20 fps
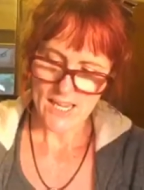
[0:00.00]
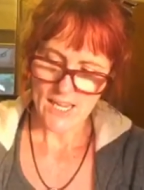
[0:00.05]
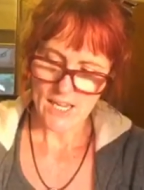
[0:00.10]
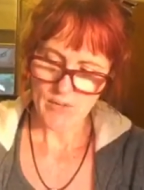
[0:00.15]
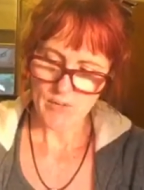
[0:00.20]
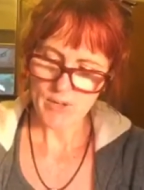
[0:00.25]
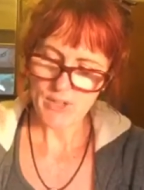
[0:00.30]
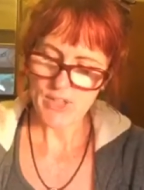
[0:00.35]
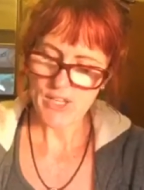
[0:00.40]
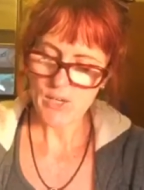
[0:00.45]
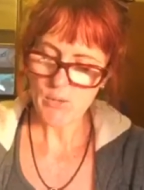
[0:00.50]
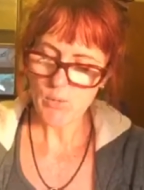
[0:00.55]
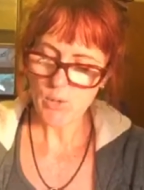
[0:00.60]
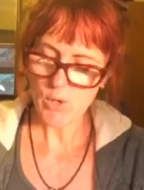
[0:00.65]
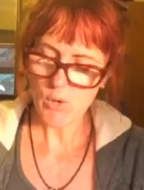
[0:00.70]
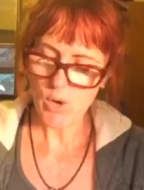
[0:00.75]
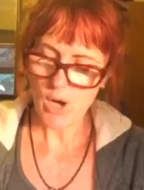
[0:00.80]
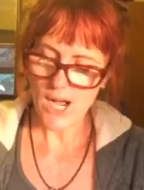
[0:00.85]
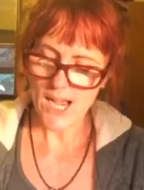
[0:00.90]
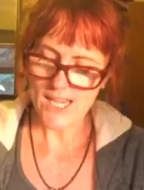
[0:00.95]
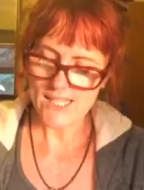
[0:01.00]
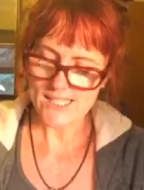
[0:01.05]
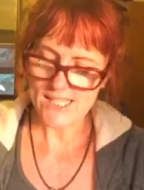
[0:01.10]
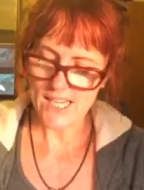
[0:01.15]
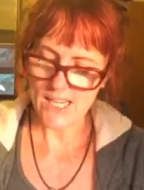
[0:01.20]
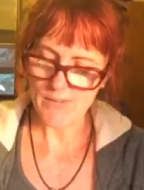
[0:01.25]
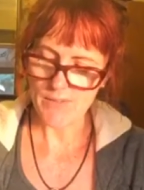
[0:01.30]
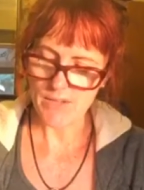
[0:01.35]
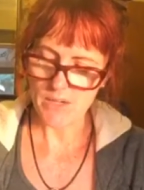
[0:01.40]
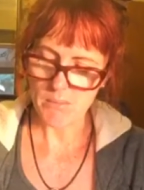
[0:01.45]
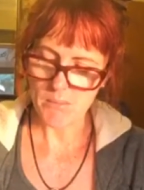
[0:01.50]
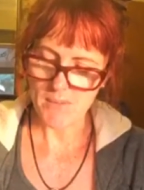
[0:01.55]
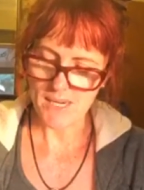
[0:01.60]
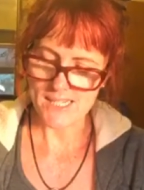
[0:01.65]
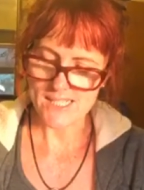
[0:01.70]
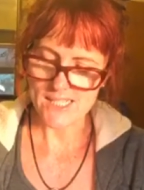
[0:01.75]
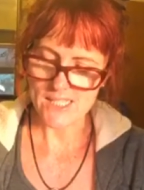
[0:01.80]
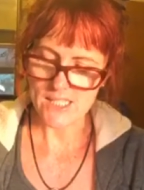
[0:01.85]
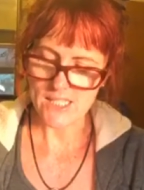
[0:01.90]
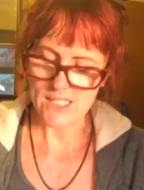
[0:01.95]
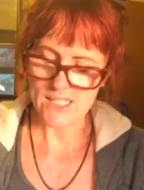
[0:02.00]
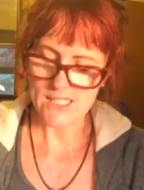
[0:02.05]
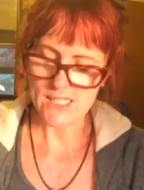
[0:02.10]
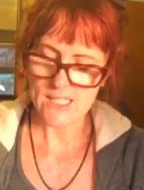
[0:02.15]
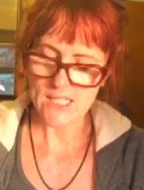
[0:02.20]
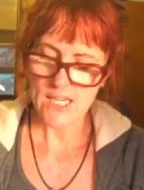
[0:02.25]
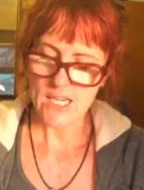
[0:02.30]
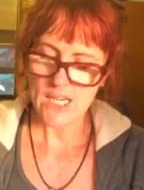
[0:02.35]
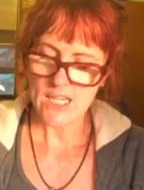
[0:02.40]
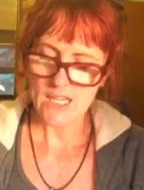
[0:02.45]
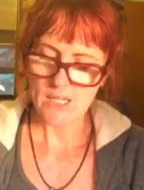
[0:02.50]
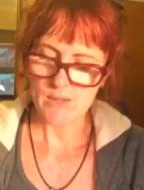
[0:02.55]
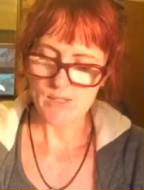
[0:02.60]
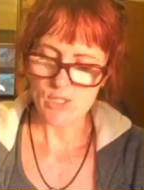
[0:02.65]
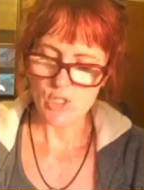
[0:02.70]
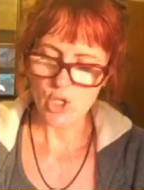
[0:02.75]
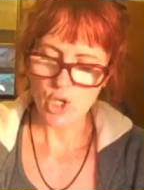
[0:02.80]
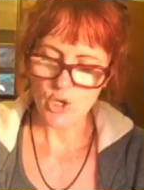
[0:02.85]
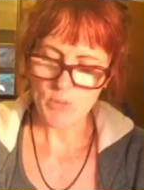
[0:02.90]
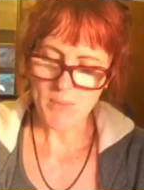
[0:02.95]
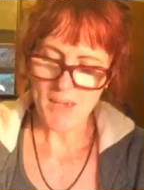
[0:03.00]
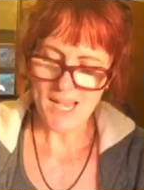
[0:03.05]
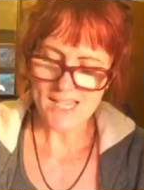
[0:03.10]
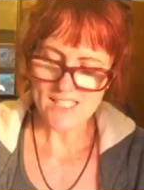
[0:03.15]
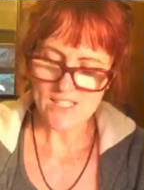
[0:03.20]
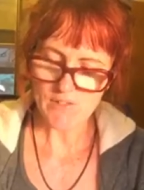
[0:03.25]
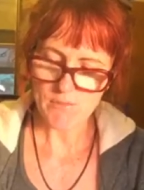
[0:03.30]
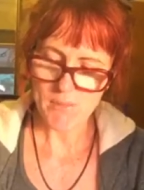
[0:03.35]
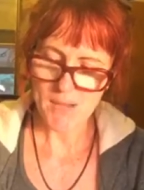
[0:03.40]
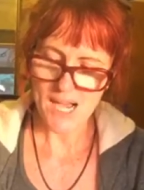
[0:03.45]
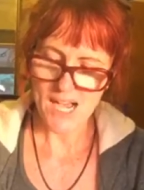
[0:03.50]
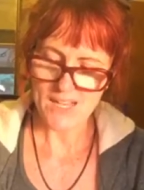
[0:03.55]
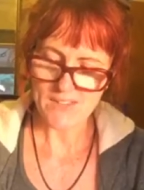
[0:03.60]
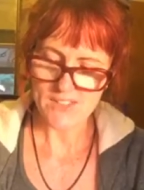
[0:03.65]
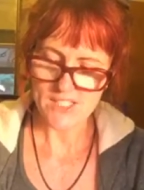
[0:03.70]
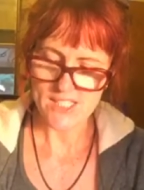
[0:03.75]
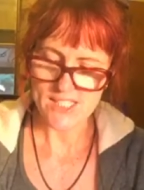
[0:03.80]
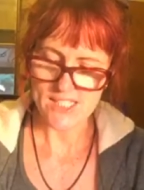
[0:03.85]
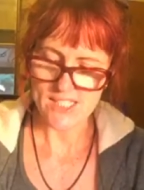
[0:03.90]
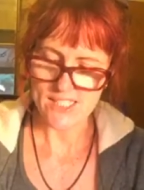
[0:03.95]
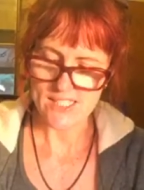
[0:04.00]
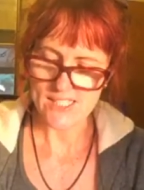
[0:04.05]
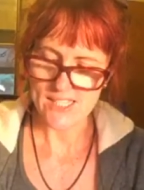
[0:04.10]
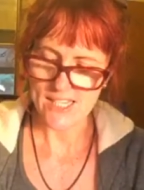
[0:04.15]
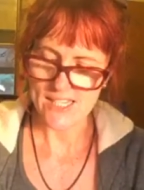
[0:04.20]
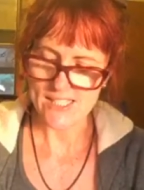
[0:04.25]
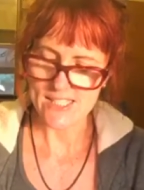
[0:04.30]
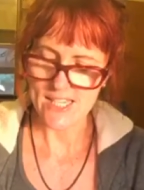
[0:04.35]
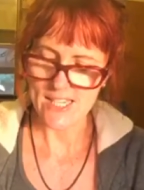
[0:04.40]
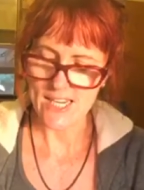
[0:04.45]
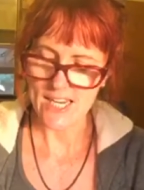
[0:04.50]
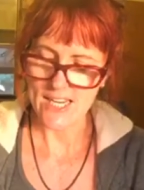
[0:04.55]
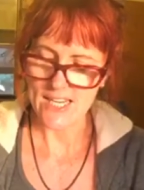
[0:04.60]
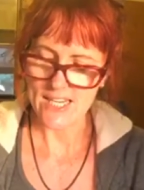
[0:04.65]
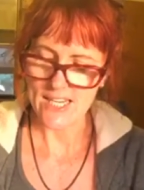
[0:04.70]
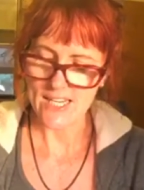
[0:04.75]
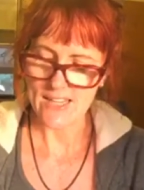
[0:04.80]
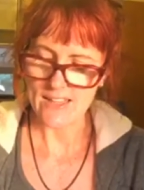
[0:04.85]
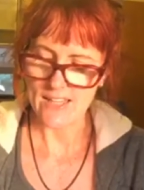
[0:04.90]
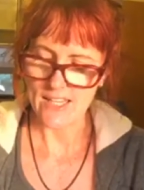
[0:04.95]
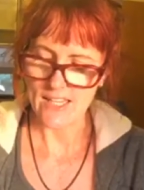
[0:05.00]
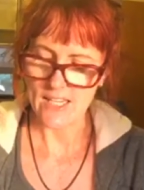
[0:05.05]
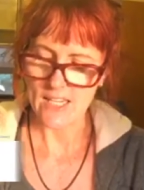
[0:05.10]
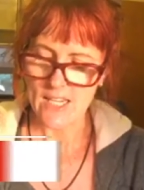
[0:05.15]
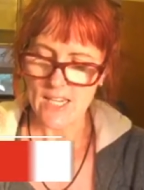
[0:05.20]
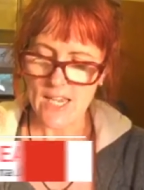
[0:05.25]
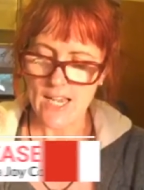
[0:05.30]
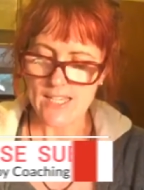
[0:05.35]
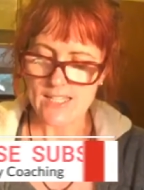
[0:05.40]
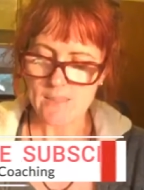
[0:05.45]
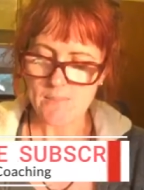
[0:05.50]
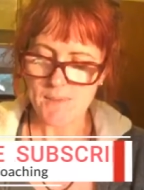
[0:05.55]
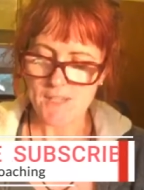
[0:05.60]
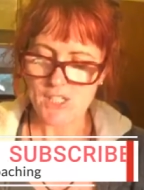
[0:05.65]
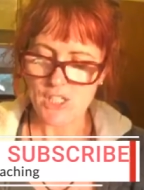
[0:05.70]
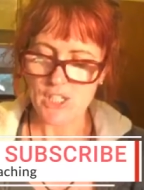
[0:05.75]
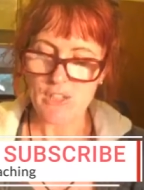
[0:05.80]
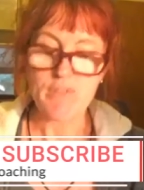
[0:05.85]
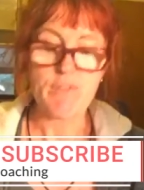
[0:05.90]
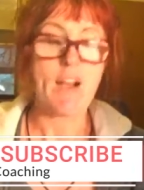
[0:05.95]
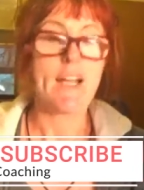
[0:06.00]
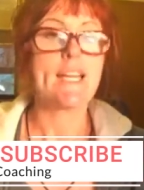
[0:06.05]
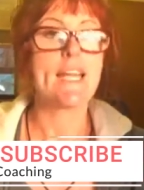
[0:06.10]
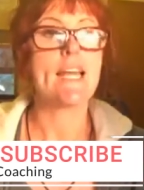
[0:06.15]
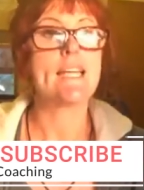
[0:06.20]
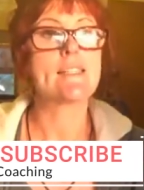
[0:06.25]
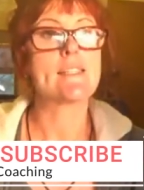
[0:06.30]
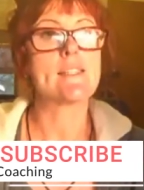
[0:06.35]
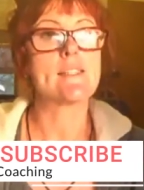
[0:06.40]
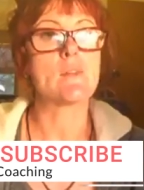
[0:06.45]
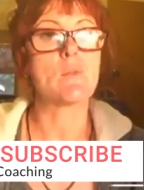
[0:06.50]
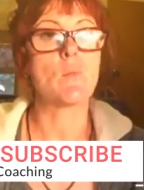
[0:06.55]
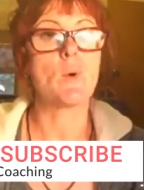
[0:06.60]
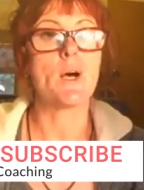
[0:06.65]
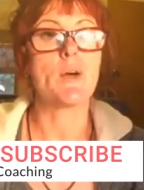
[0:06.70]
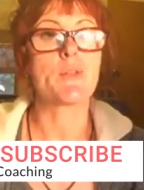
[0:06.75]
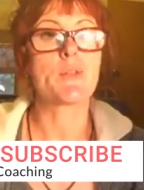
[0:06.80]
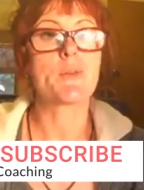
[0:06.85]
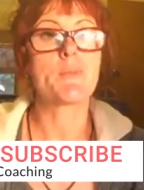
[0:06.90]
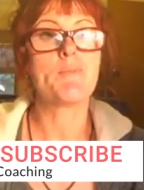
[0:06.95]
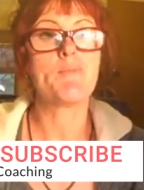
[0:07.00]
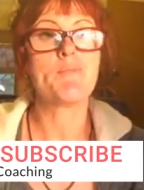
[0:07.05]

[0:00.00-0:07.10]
"Everything requires effort and maintenance. There is no passive path to success at anything, especially finances and wealth."